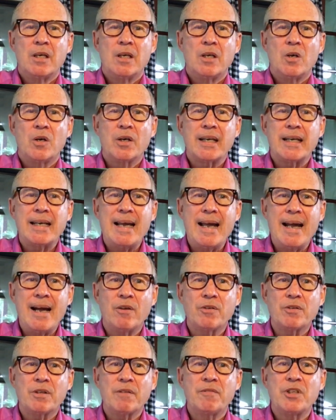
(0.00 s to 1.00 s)
On
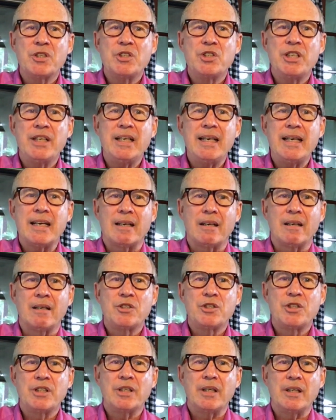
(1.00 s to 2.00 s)
account of the
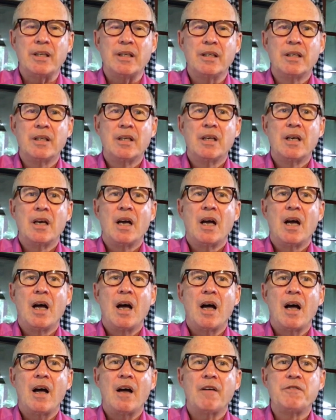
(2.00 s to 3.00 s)
genealogy
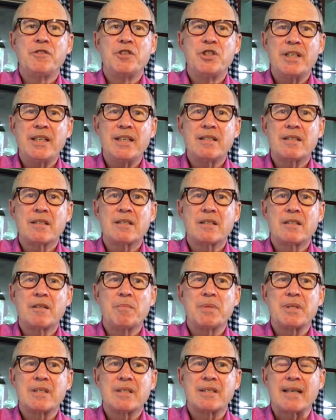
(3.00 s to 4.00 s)
of Jesus the
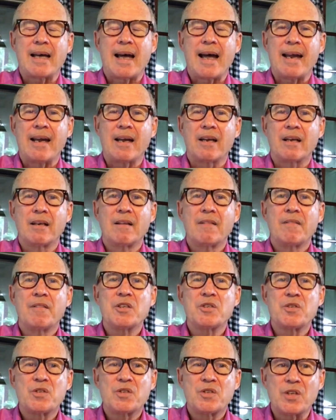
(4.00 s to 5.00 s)
Messiah,
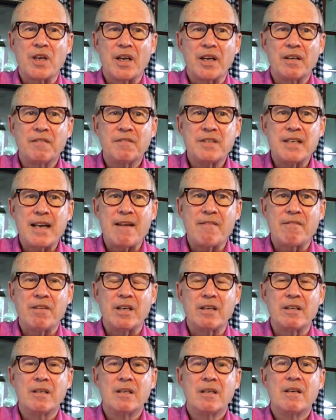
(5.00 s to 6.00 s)
the son of
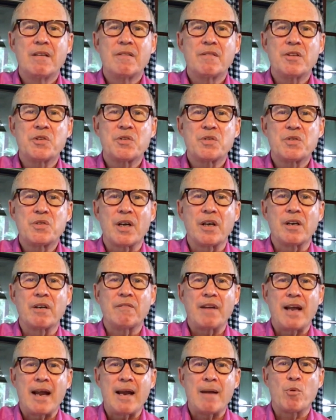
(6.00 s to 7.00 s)
David, the son
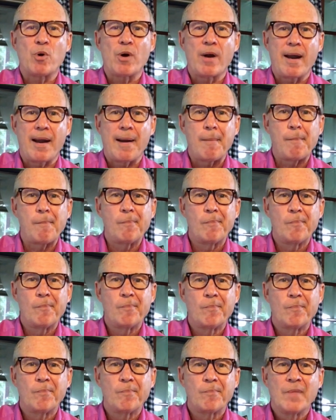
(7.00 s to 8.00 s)
of Abraham.
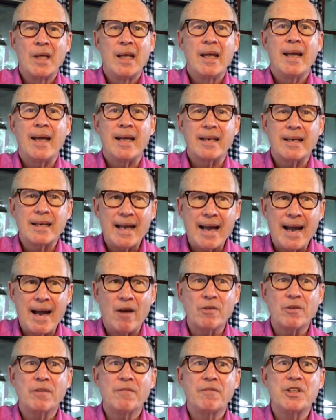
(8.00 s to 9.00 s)
An
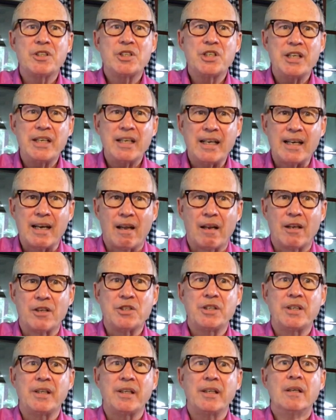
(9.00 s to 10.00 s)
account of the
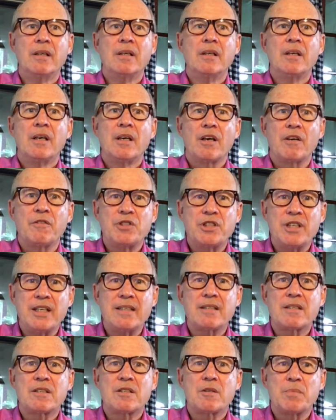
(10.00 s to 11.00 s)
genealogy of
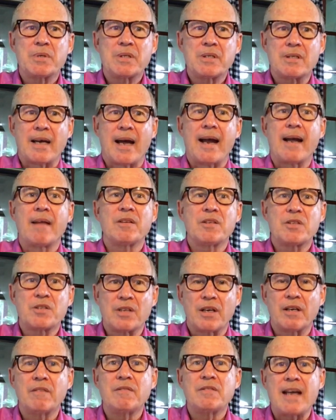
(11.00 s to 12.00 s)
Jesus the Messiah, the
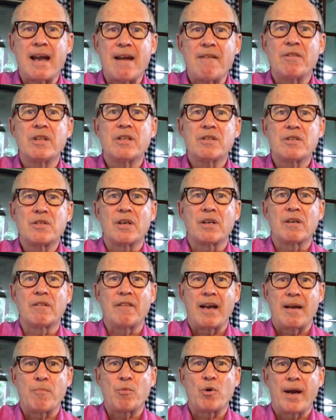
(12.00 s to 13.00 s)
son of David, the son of
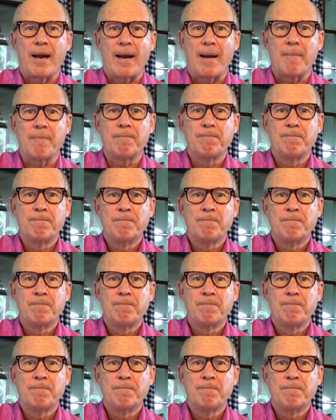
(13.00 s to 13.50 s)
Abraham.